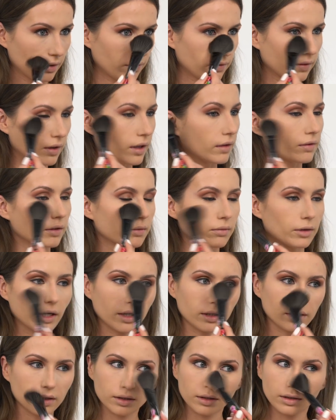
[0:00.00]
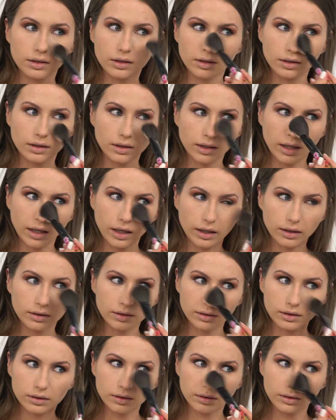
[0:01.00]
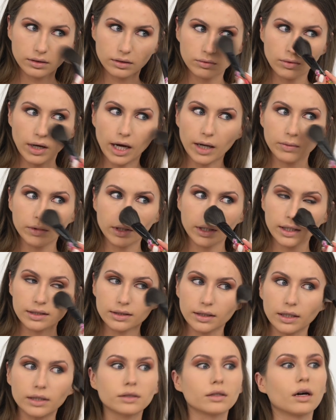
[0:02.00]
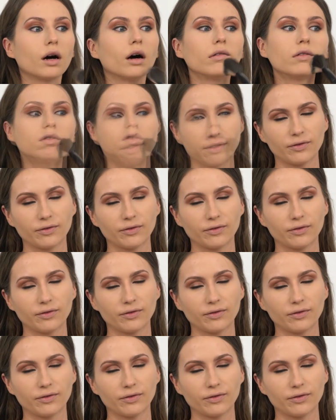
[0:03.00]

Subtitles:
fluffy brush and swipe the excess off.